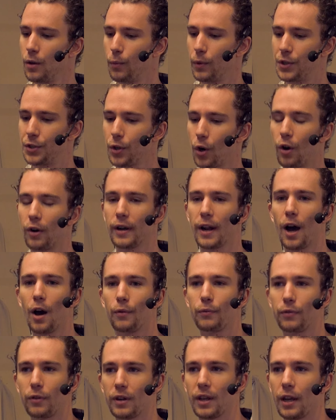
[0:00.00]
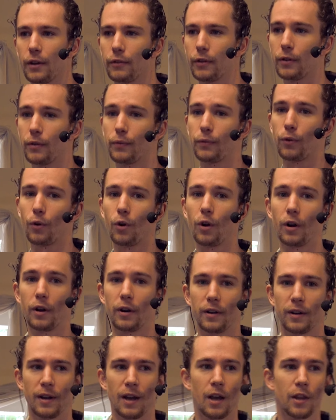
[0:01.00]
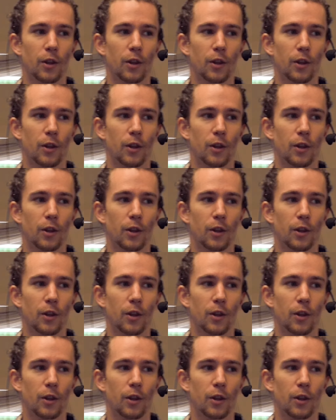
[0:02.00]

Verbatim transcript: which are now forgiven, for